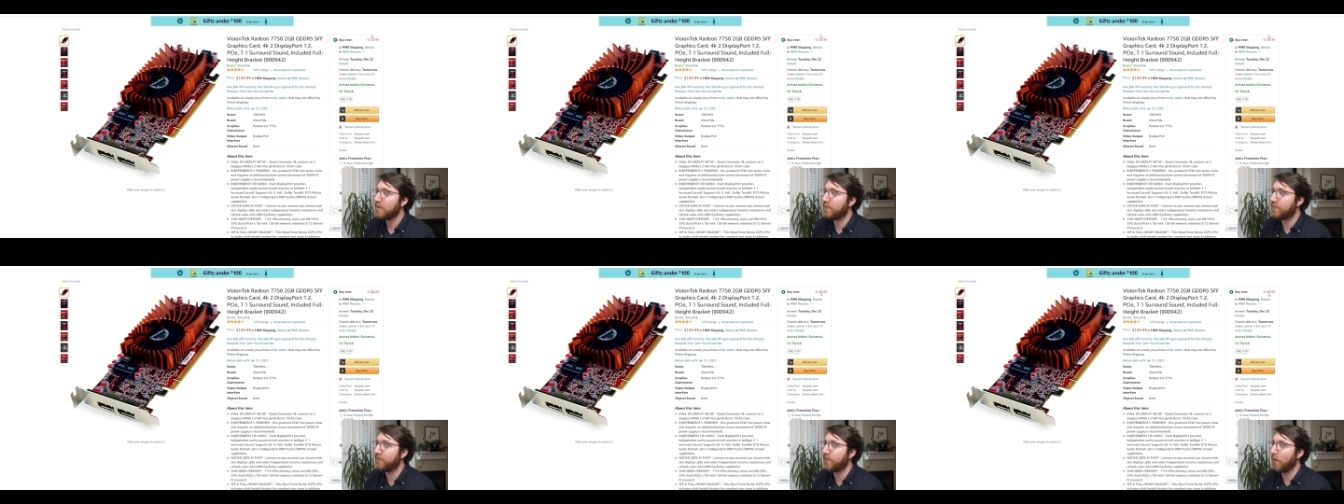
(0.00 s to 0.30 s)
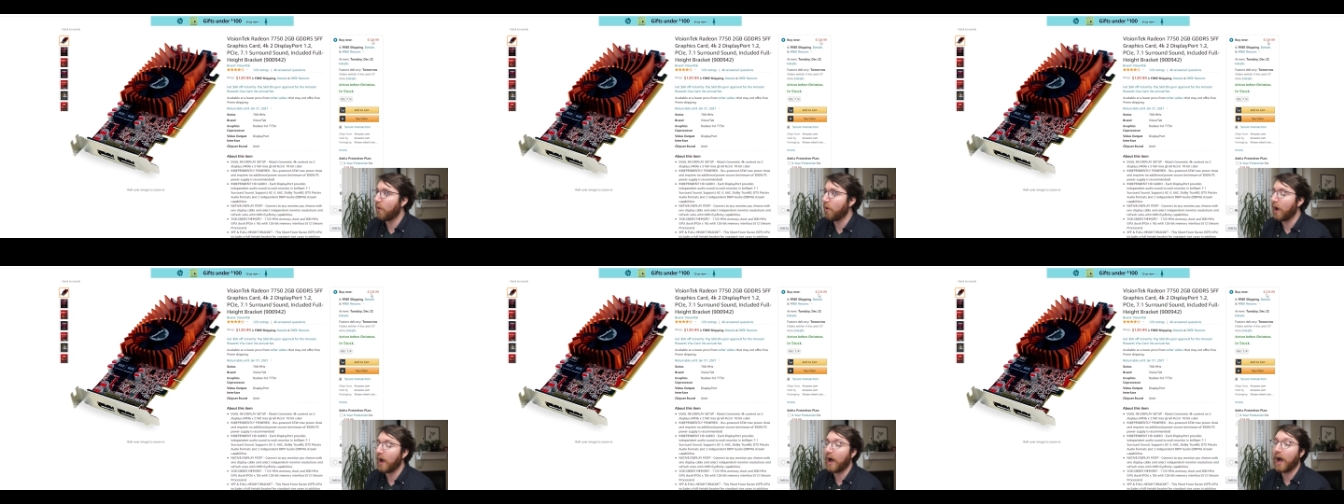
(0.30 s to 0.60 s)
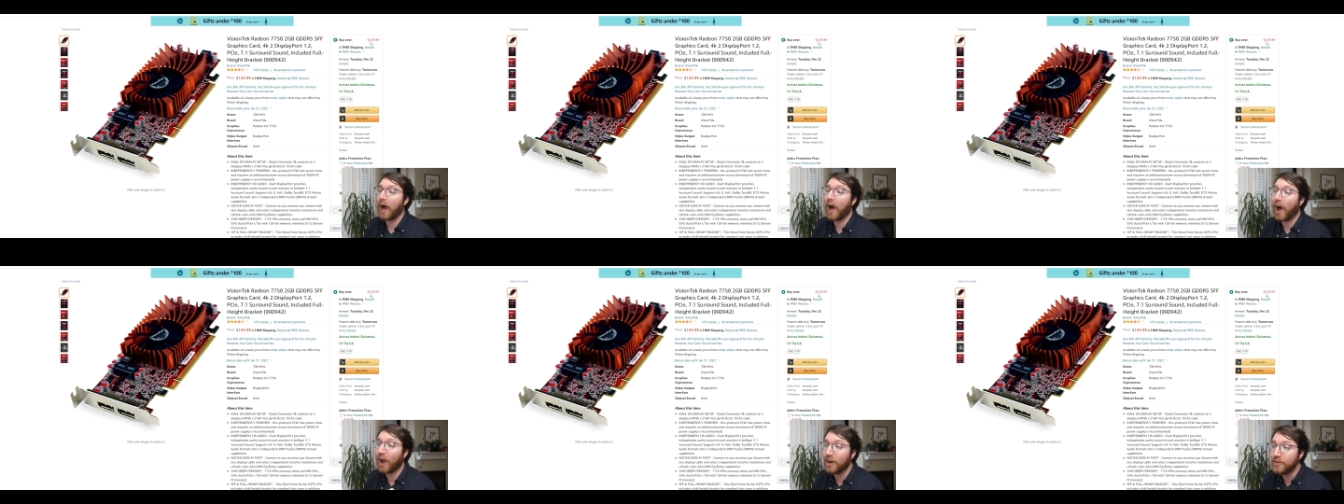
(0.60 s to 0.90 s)
for
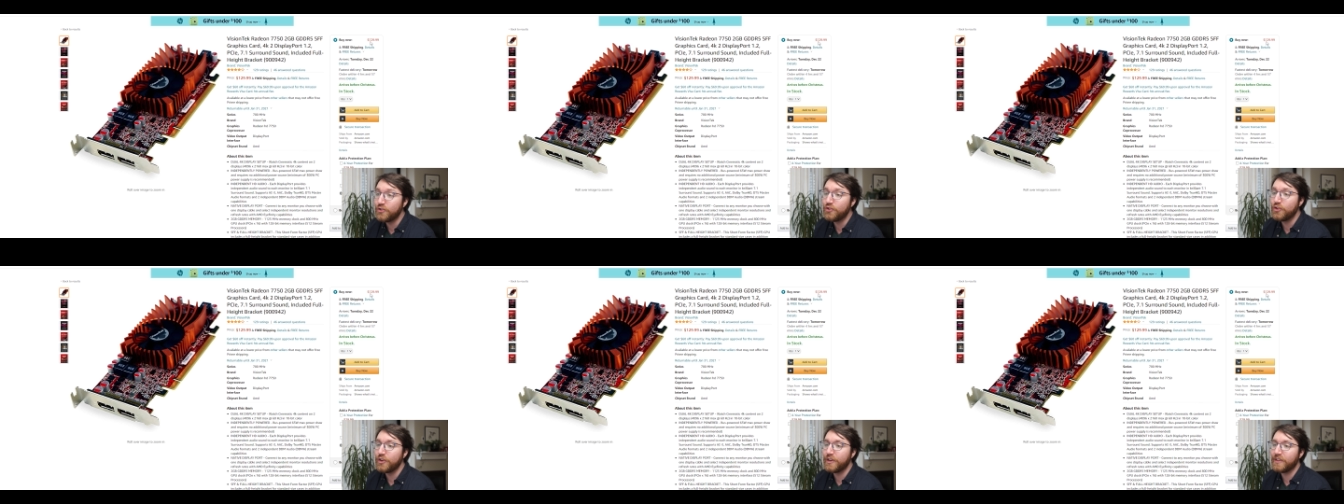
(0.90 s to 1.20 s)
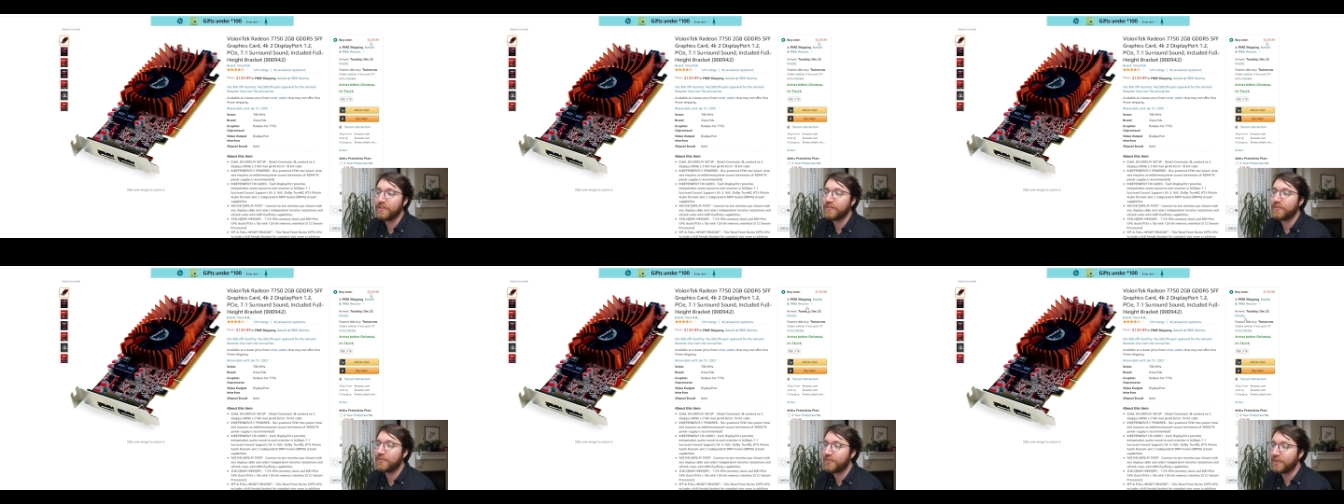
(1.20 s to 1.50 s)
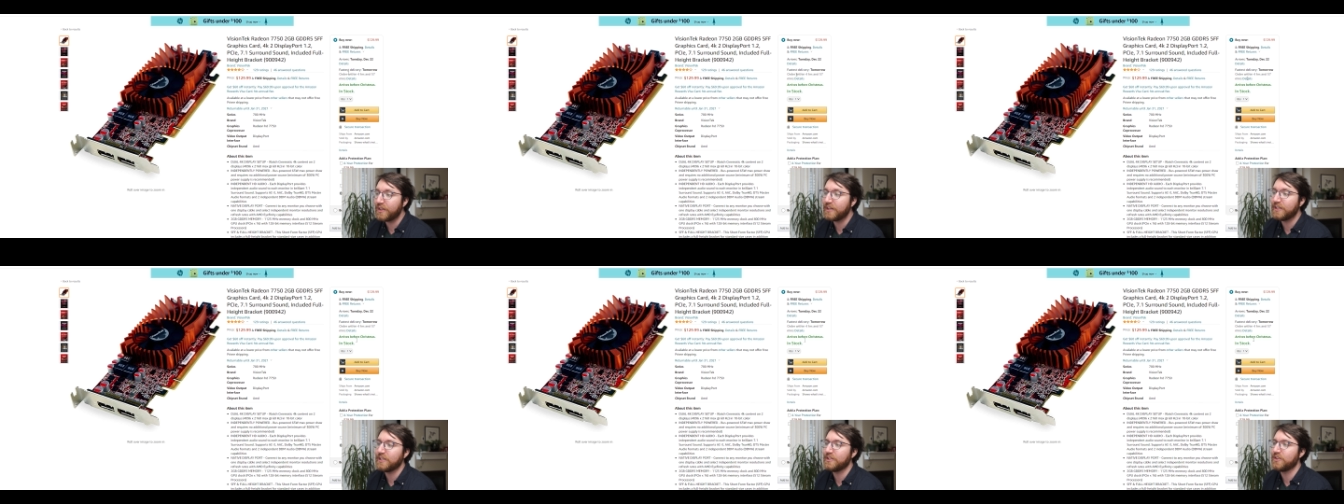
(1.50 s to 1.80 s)

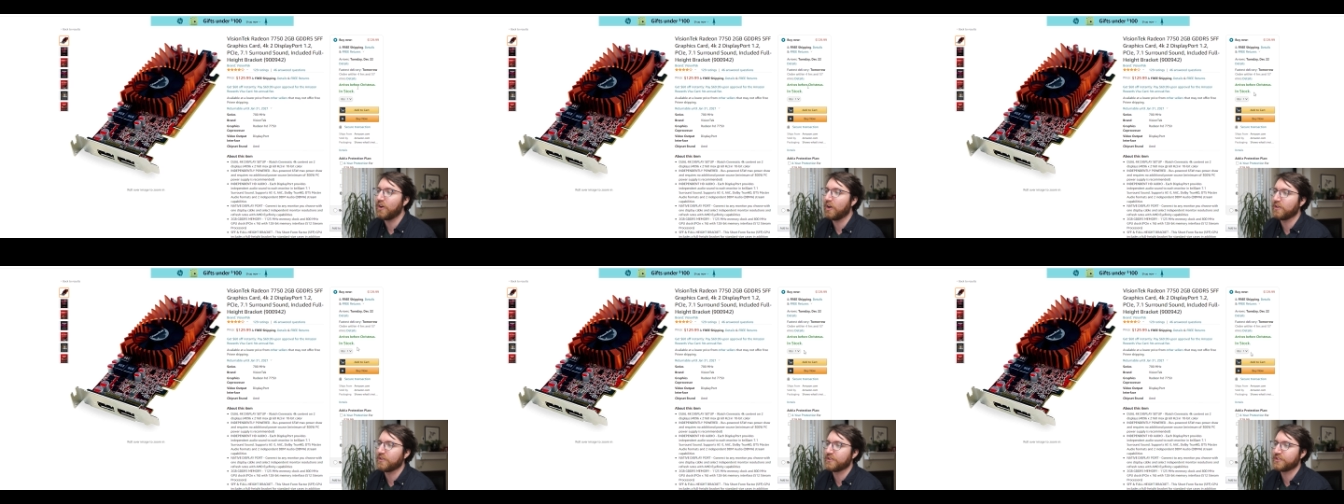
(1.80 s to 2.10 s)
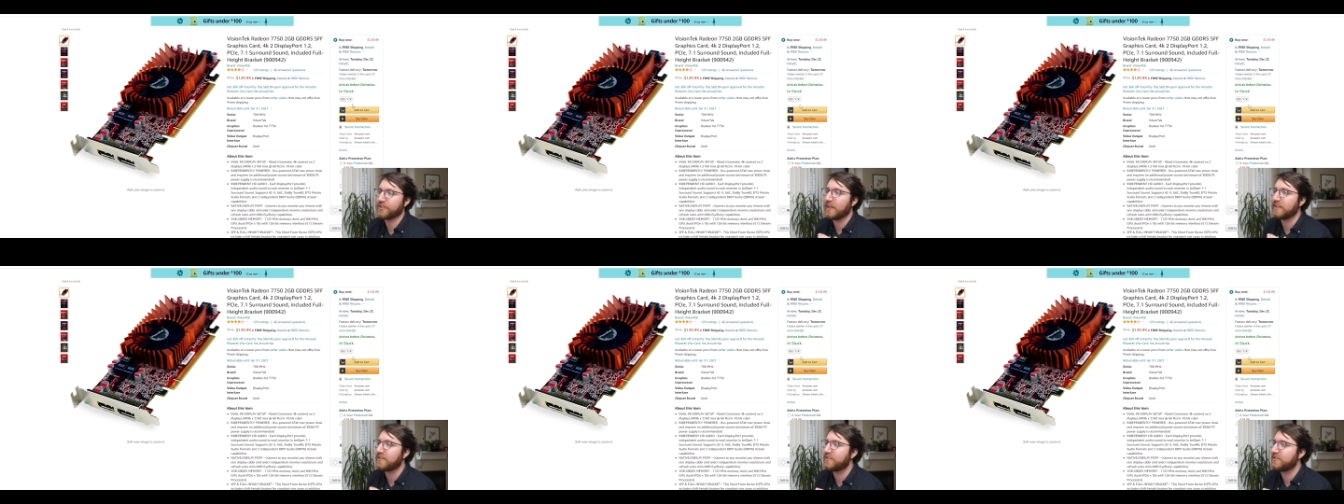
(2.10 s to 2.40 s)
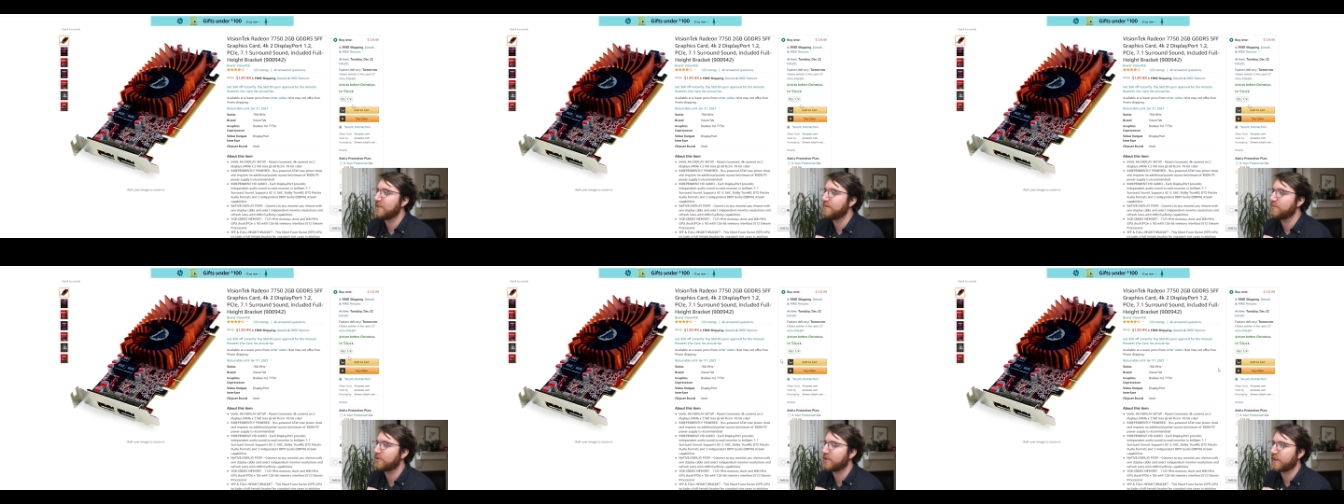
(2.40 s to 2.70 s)
$130. That
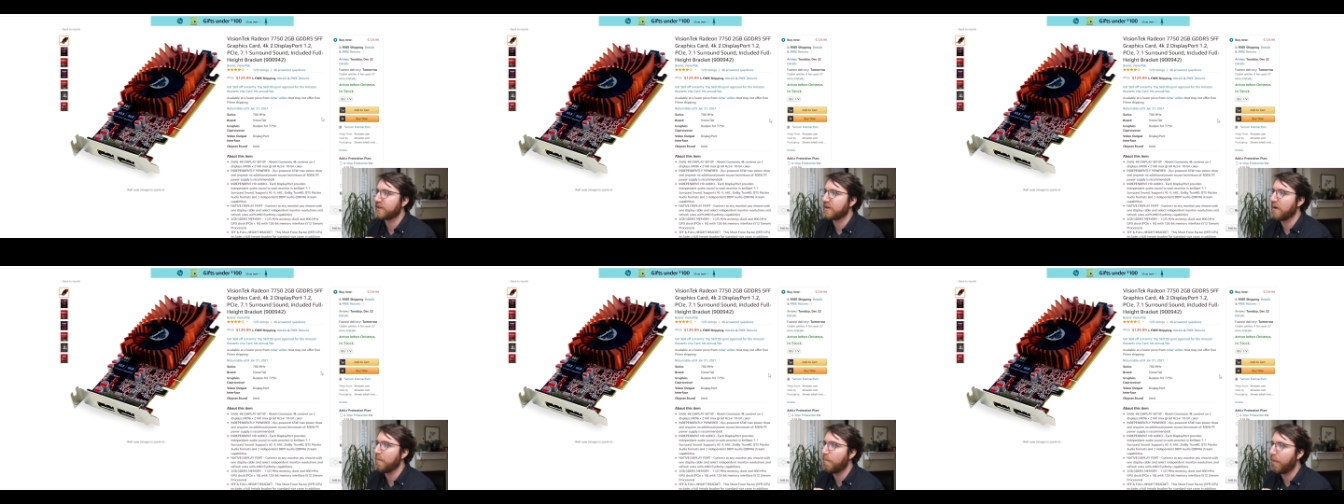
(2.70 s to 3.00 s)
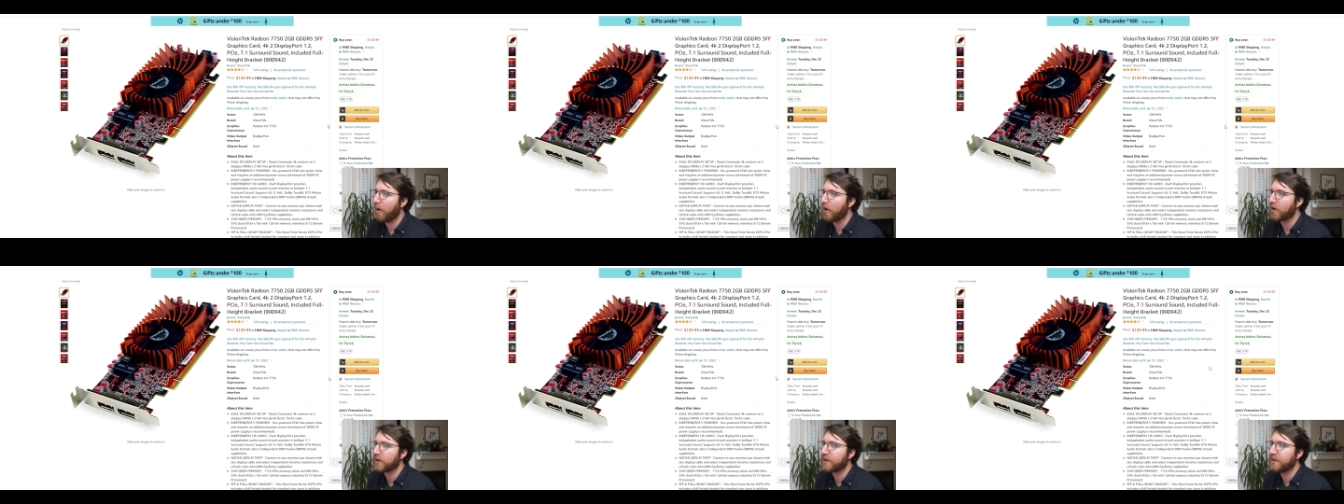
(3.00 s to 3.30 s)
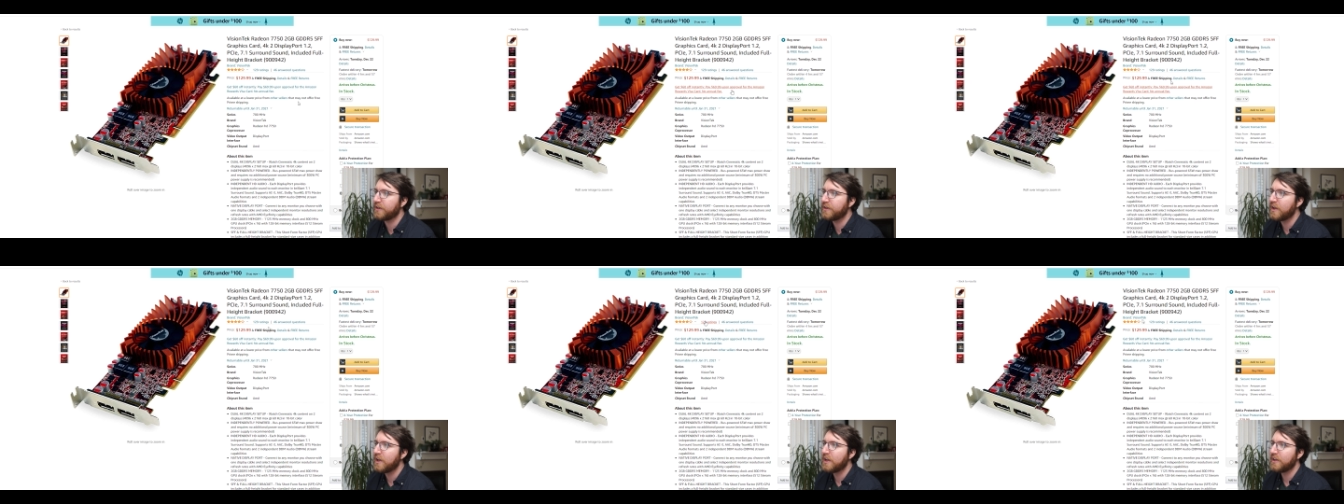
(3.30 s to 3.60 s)
seems like a
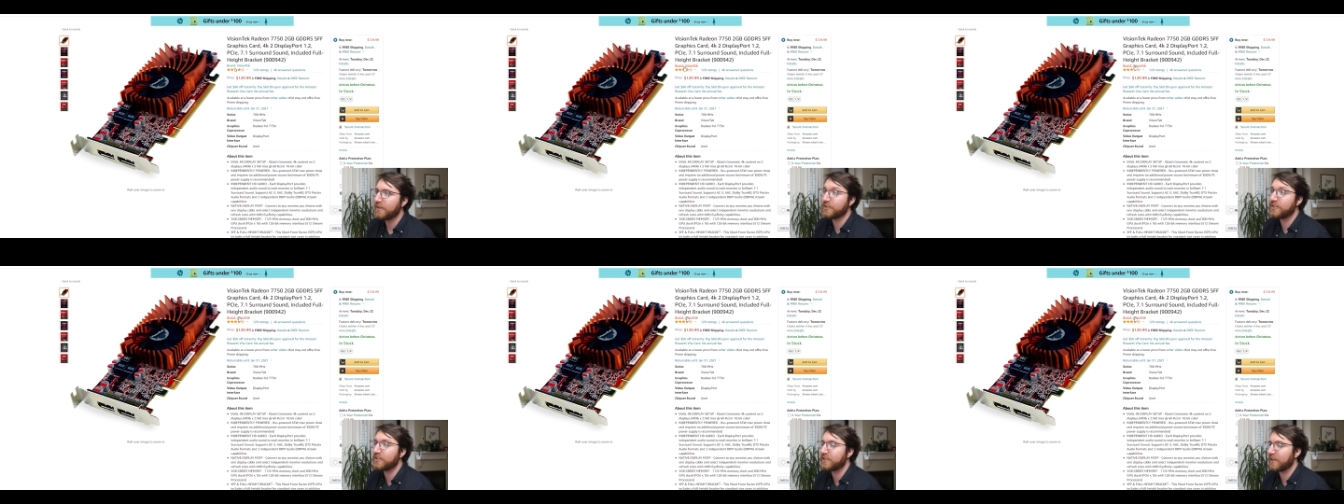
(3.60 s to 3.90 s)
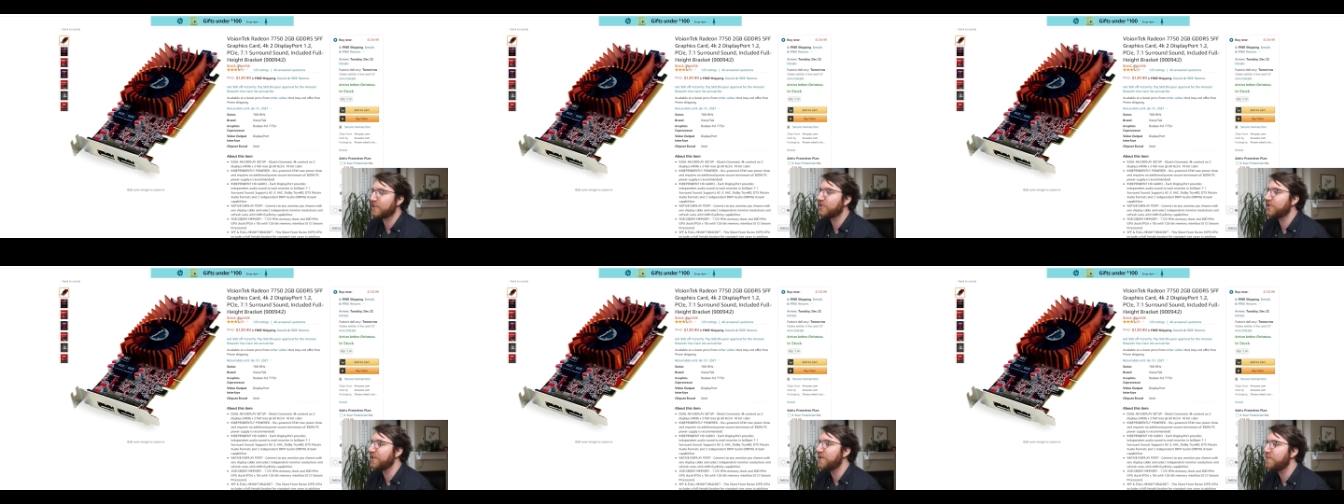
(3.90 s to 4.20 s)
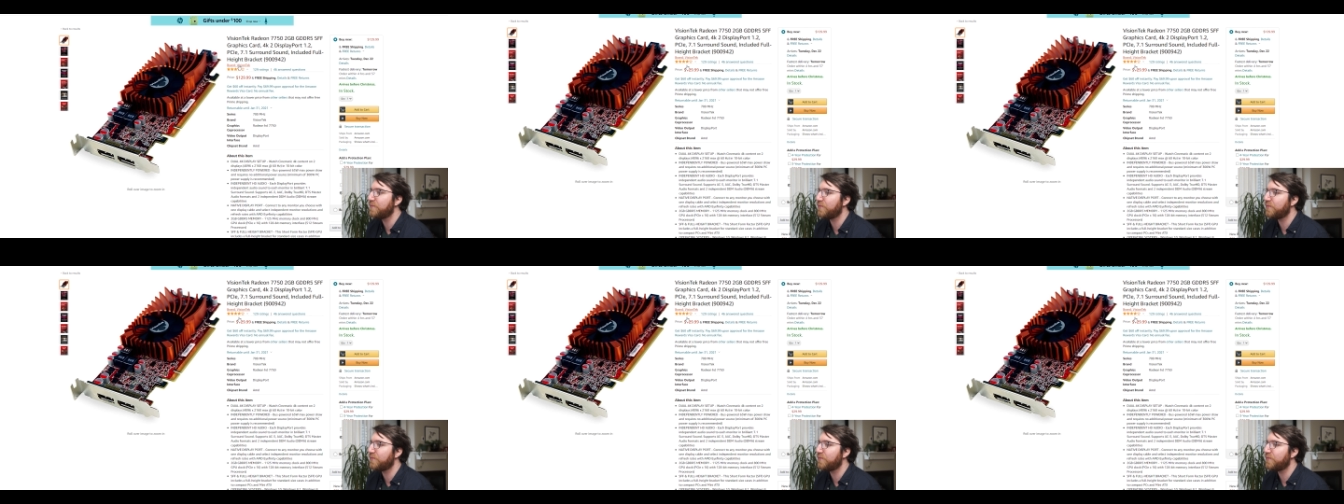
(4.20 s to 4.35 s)
bargain. This is actually